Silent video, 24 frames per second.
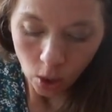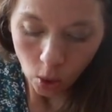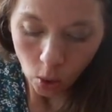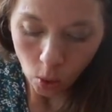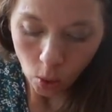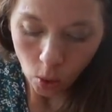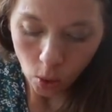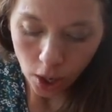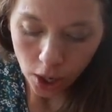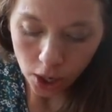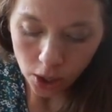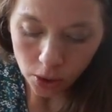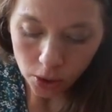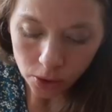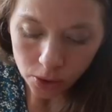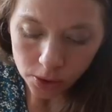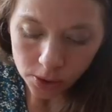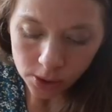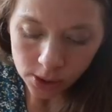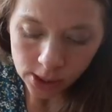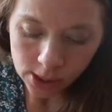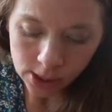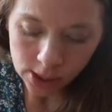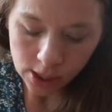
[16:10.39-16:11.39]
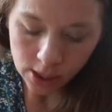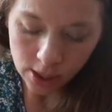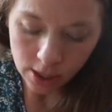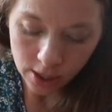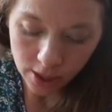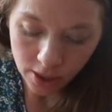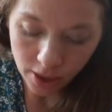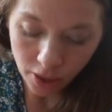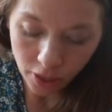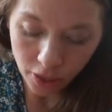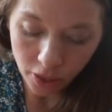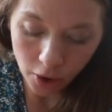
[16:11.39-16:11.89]
Oils,
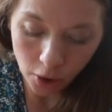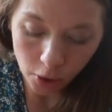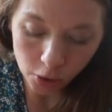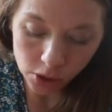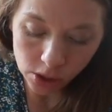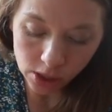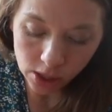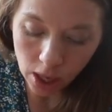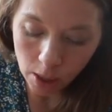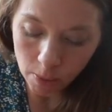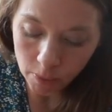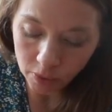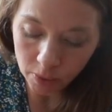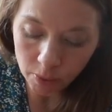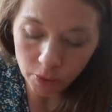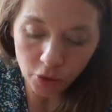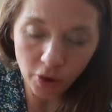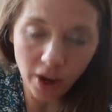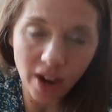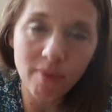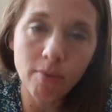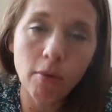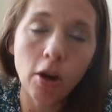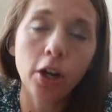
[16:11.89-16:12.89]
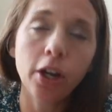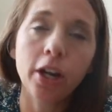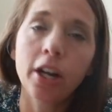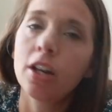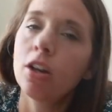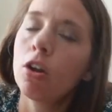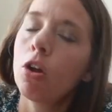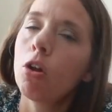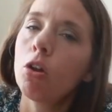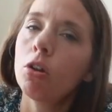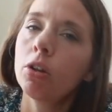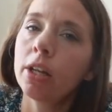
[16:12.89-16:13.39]
those come from Thrive Market
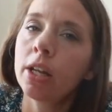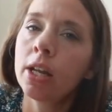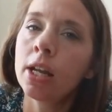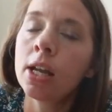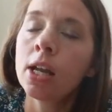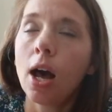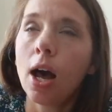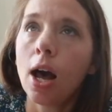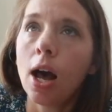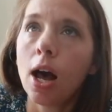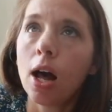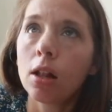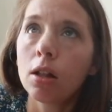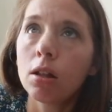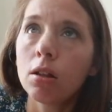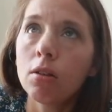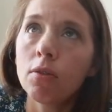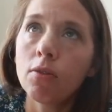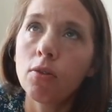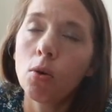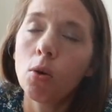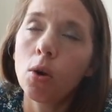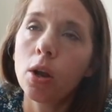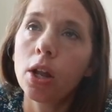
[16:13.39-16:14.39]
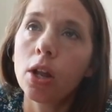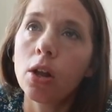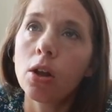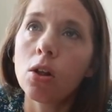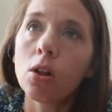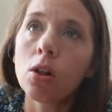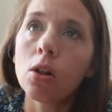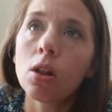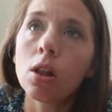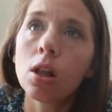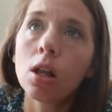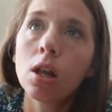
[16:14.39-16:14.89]
and Aldi. Olive
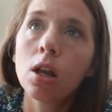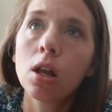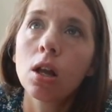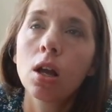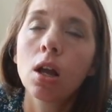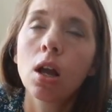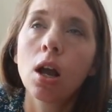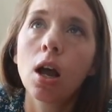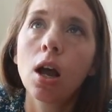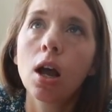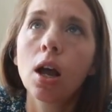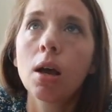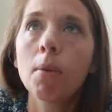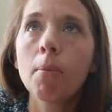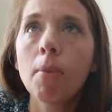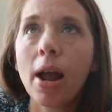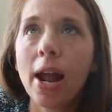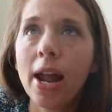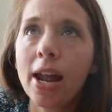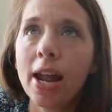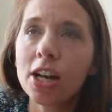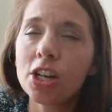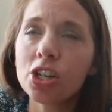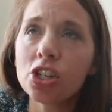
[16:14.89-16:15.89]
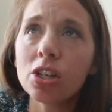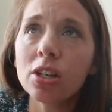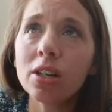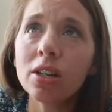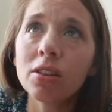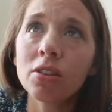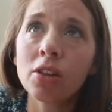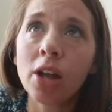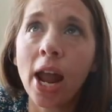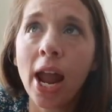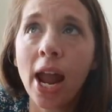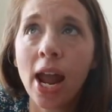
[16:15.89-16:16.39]
oil, um, I actually
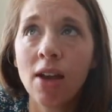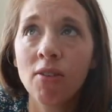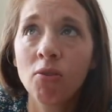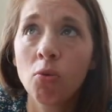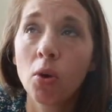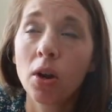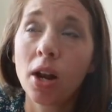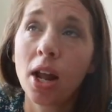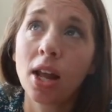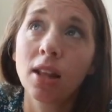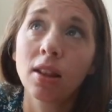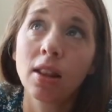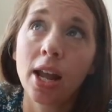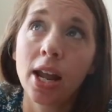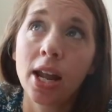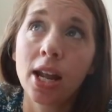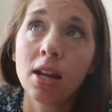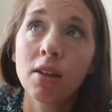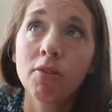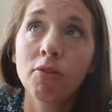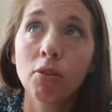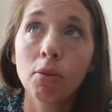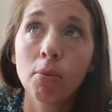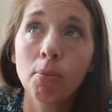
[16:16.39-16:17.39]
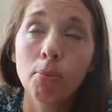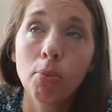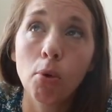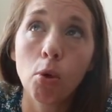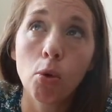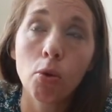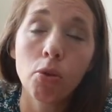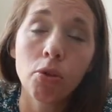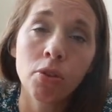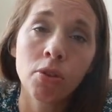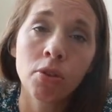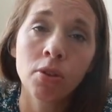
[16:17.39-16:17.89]
have one I like from
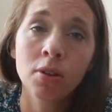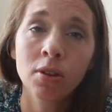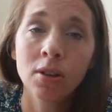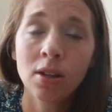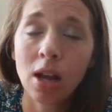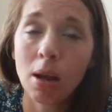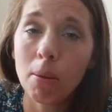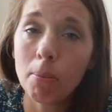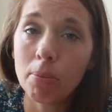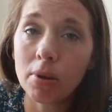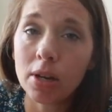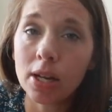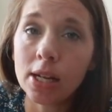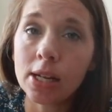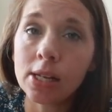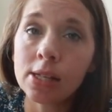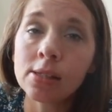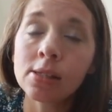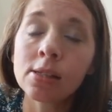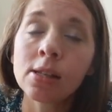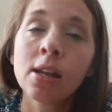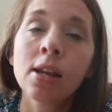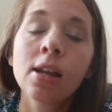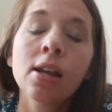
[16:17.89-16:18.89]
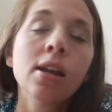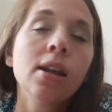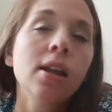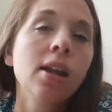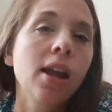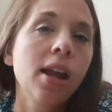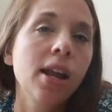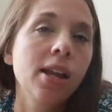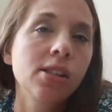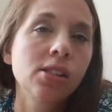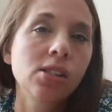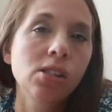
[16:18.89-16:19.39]
both companies.
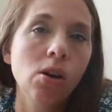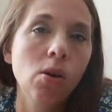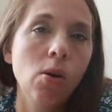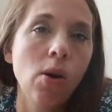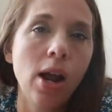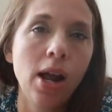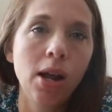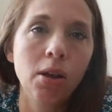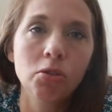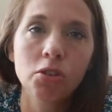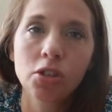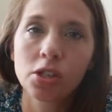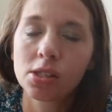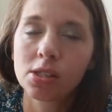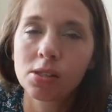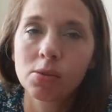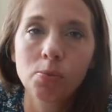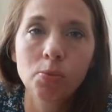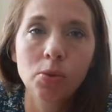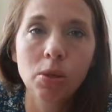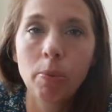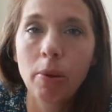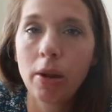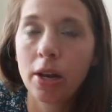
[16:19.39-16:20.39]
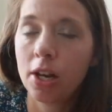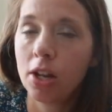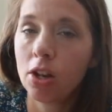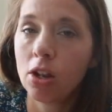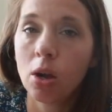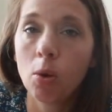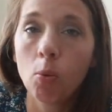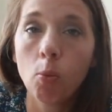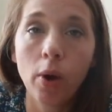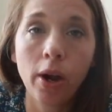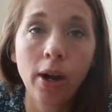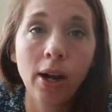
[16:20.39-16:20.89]
And so I'll just, depending
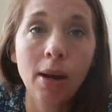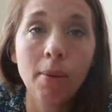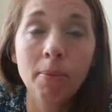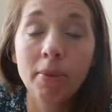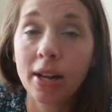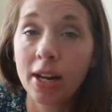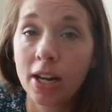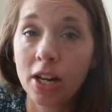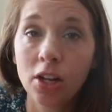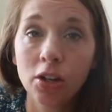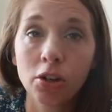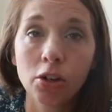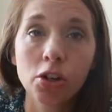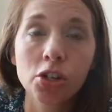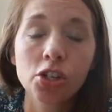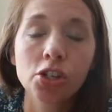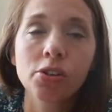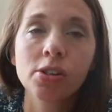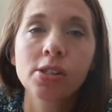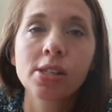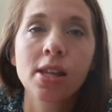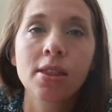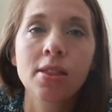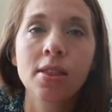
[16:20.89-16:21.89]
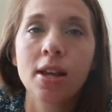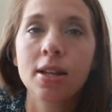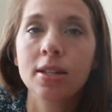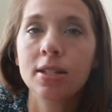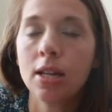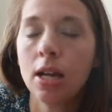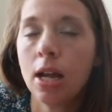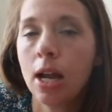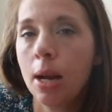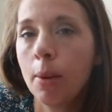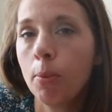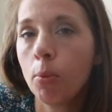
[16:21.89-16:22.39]
on where I'm getting groceries at that
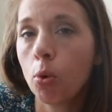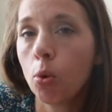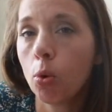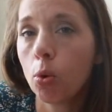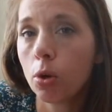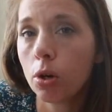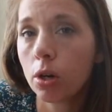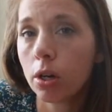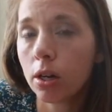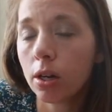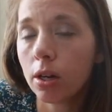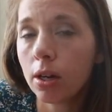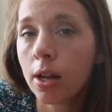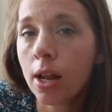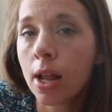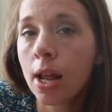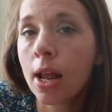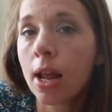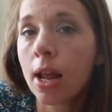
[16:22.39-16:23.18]
time, will order.